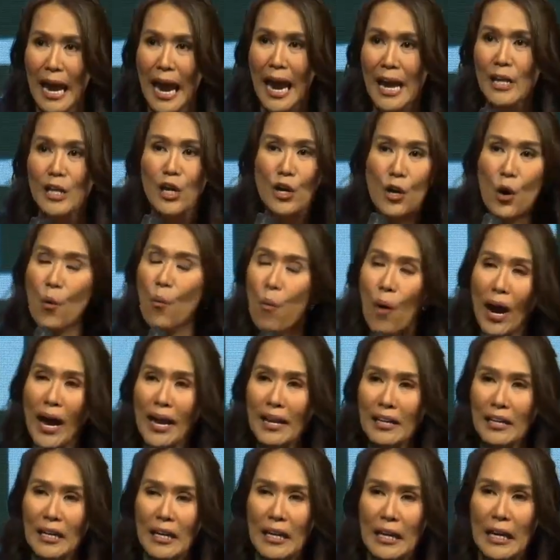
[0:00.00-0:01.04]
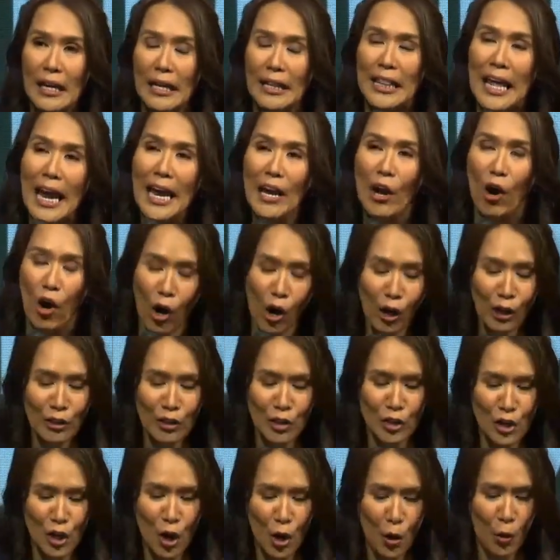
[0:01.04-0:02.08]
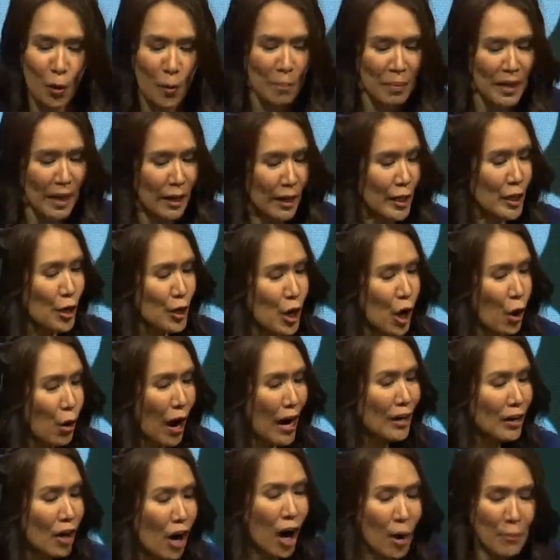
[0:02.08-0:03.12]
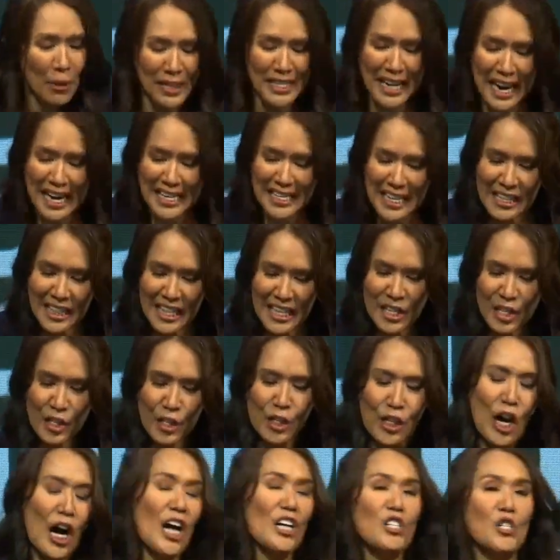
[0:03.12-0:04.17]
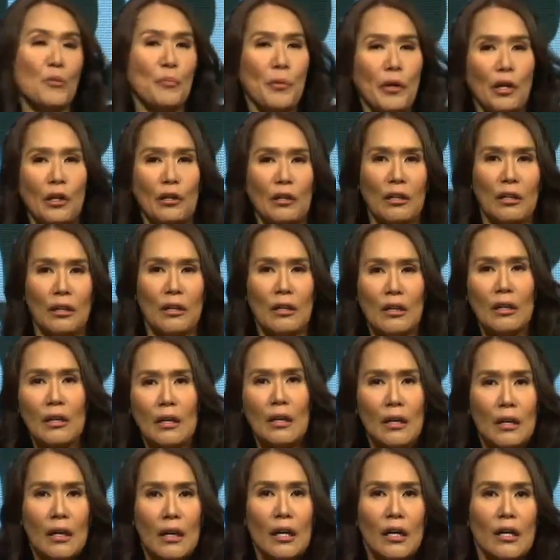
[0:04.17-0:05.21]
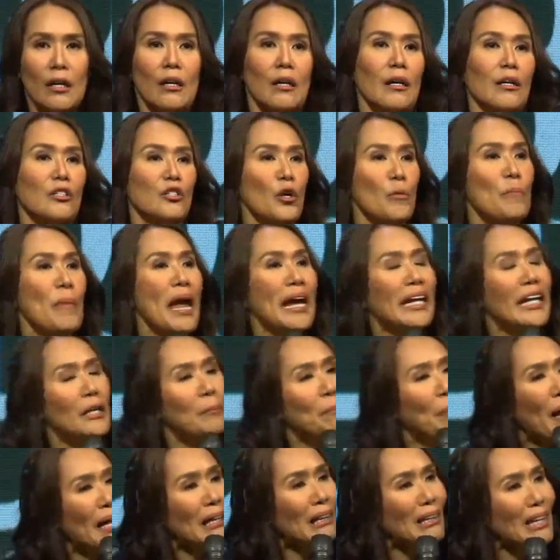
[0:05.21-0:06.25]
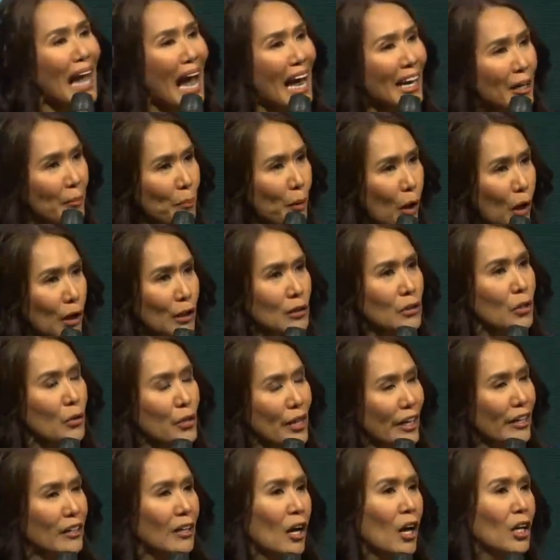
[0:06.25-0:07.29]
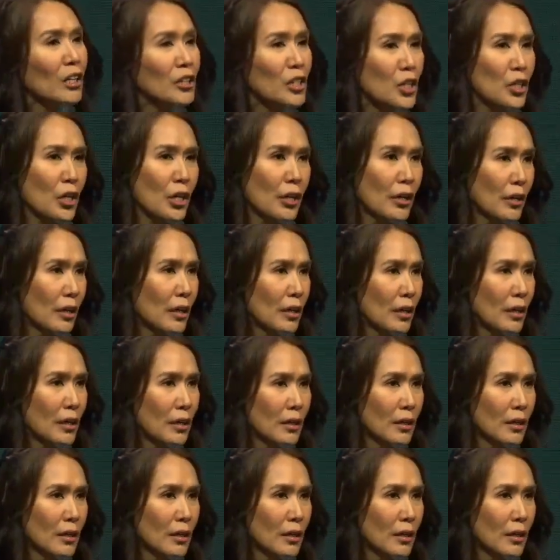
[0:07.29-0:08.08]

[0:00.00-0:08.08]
And you know what? They also, you know, accommodated this gospel to make it palatable to their culture.